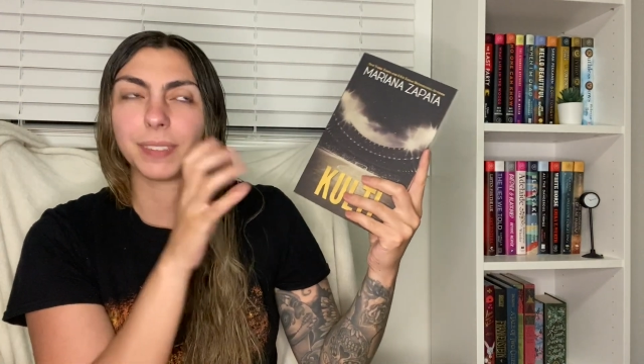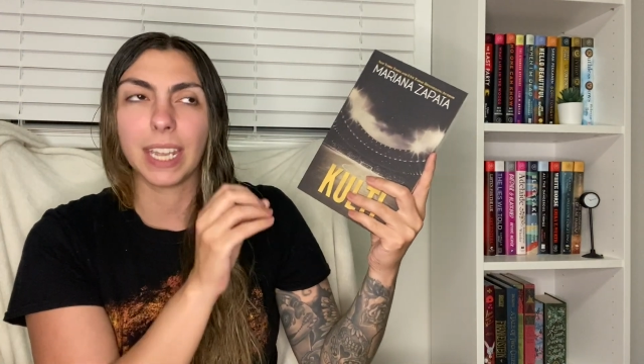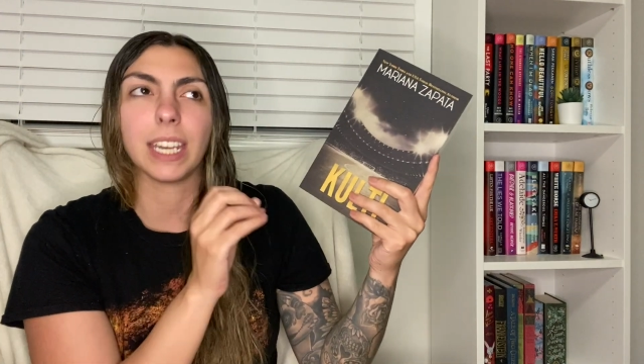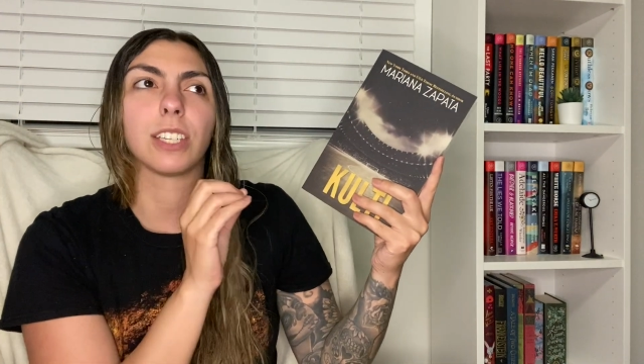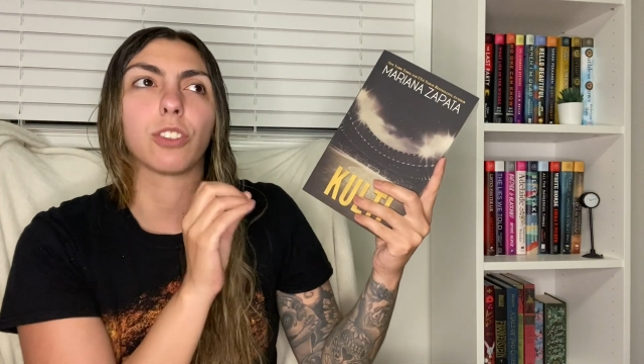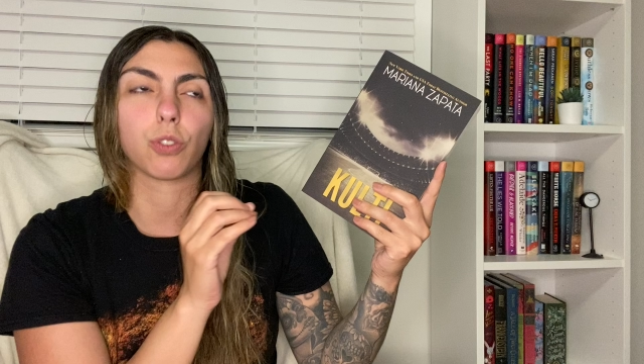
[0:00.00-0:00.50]

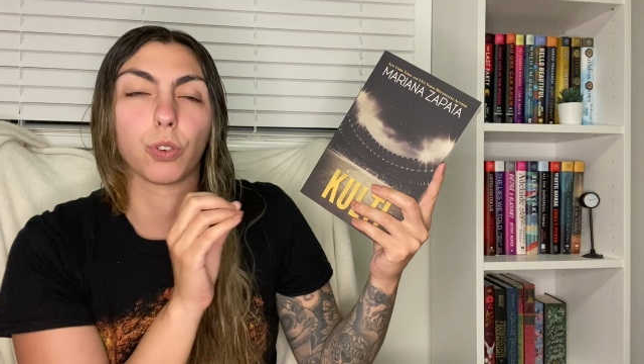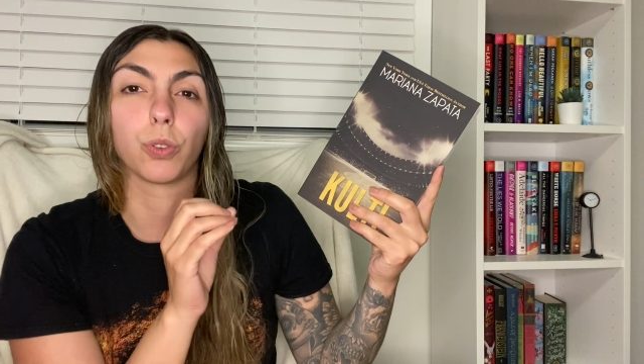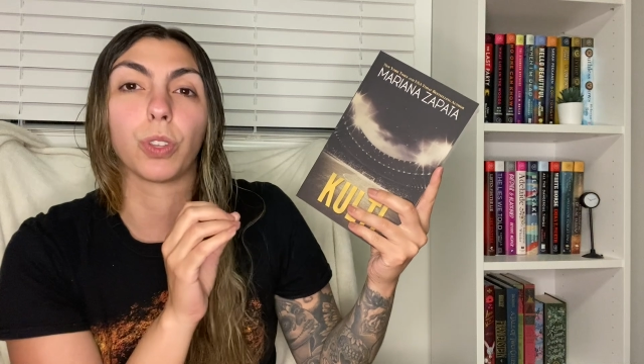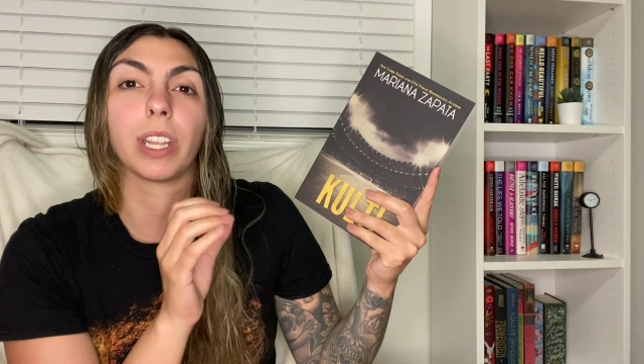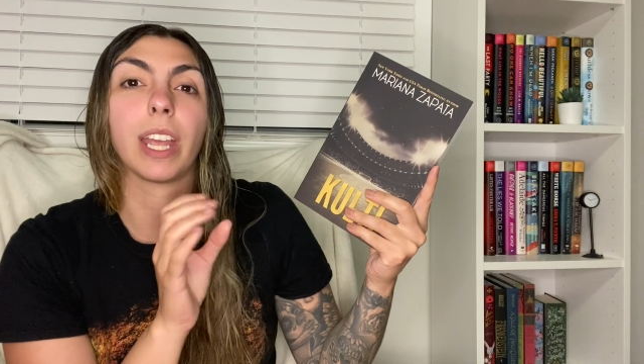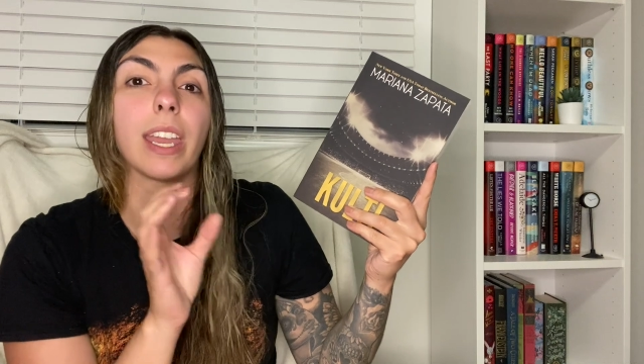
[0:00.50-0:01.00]
it is
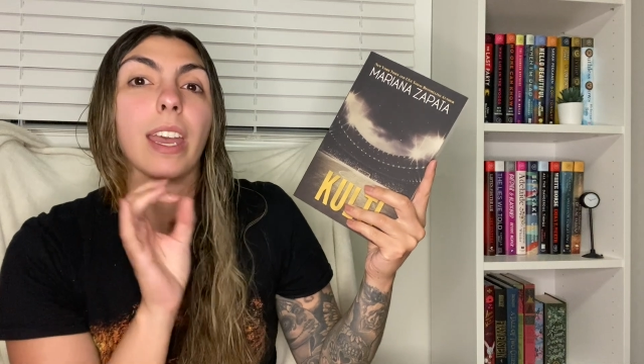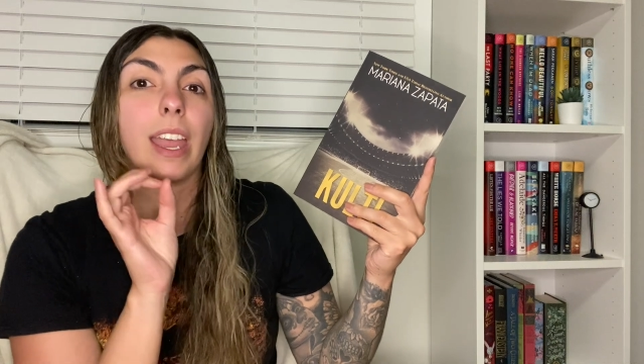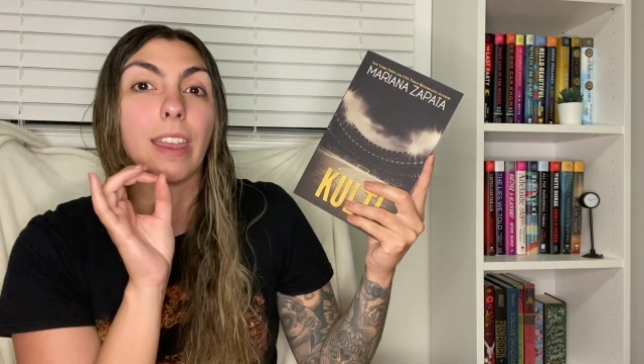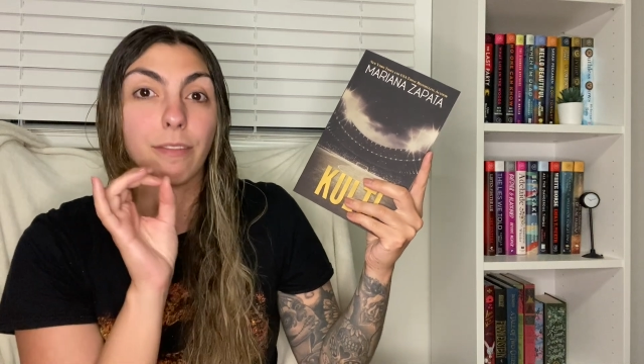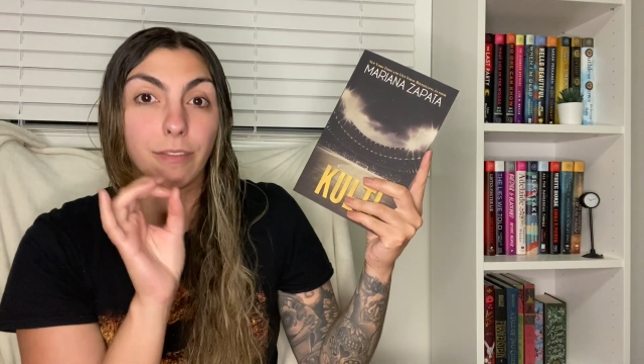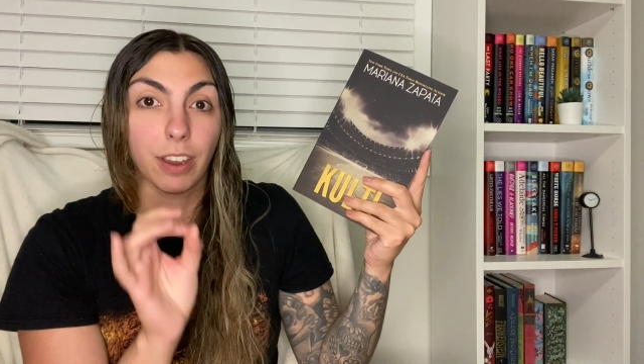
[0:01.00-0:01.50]
truly like
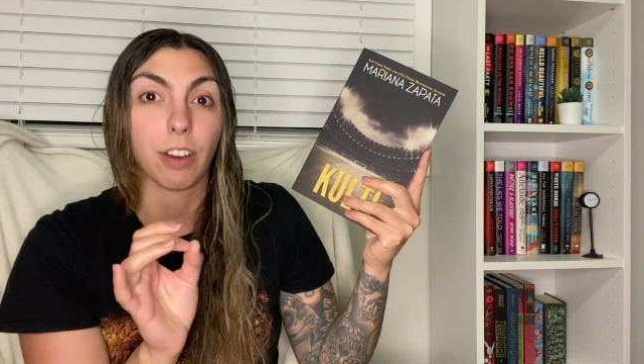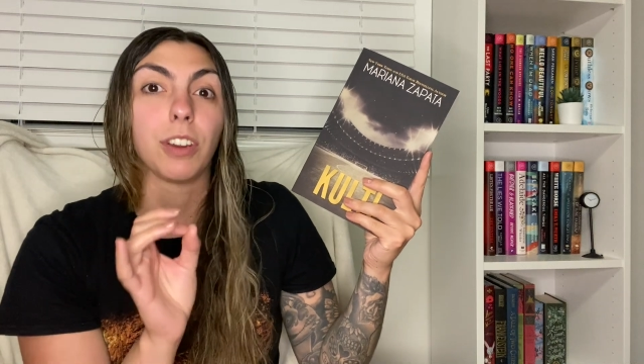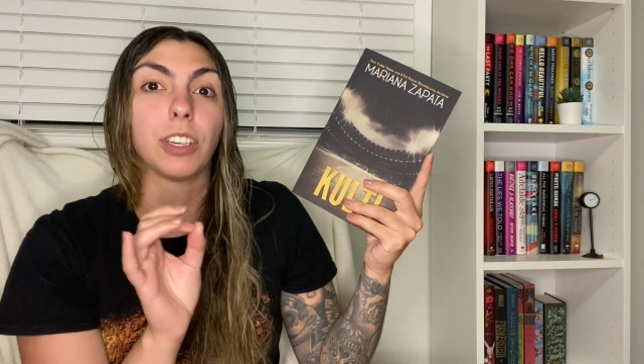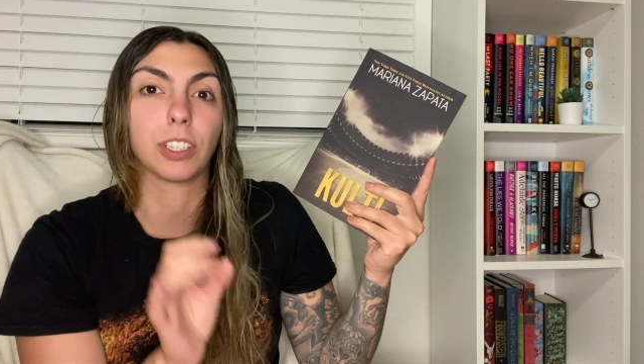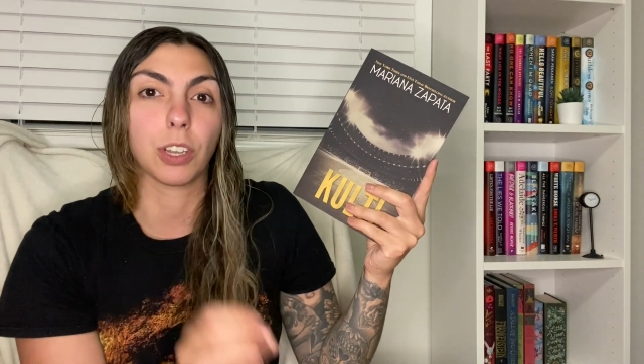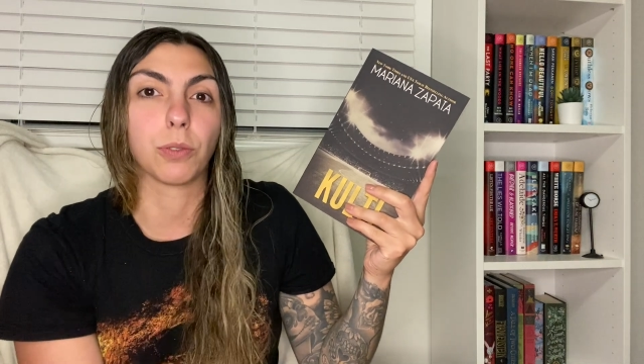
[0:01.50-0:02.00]
a very
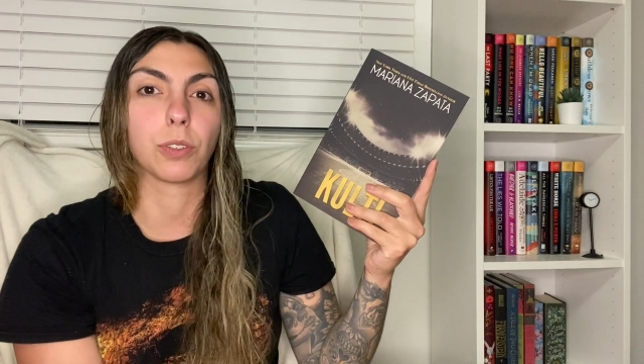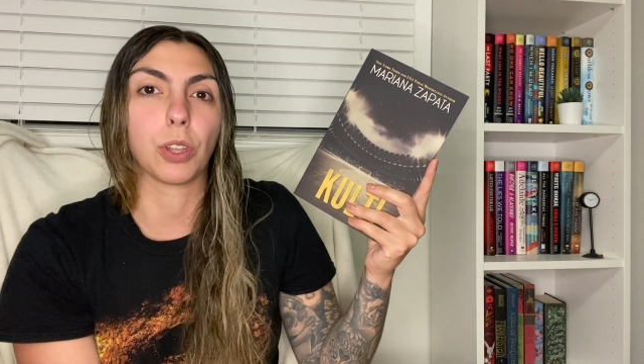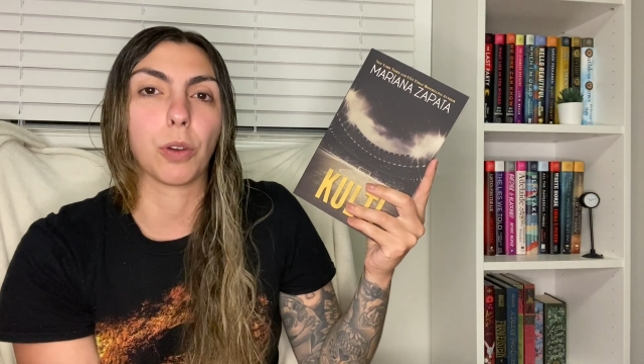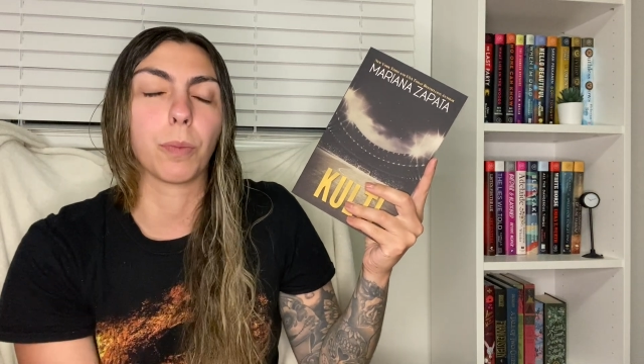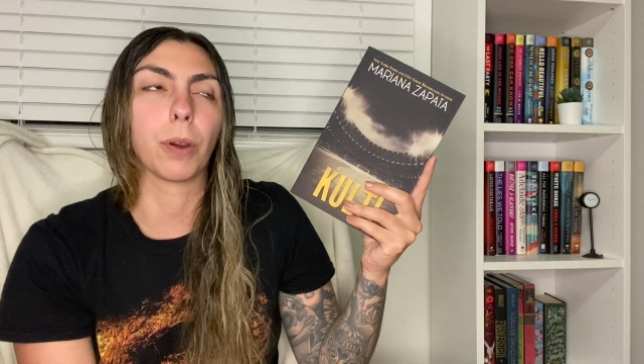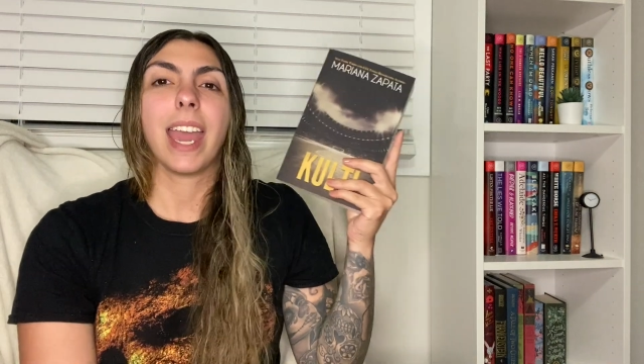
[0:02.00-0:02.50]
slow burn.